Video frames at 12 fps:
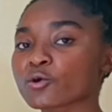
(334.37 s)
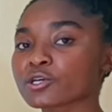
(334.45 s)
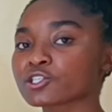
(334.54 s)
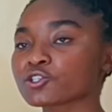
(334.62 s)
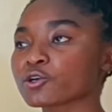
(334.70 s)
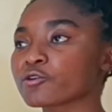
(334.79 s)

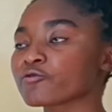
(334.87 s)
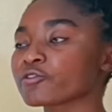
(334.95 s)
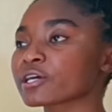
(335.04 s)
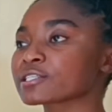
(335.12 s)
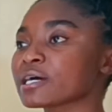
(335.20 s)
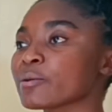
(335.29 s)
question. For
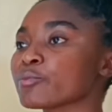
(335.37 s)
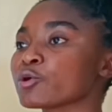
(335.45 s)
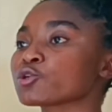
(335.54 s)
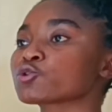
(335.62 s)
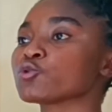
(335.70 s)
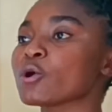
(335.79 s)

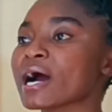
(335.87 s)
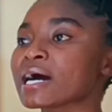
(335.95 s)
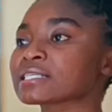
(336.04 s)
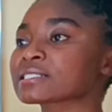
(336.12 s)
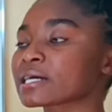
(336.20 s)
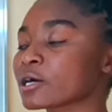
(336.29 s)
example, to
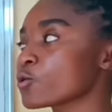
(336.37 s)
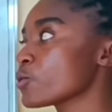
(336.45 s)
ask a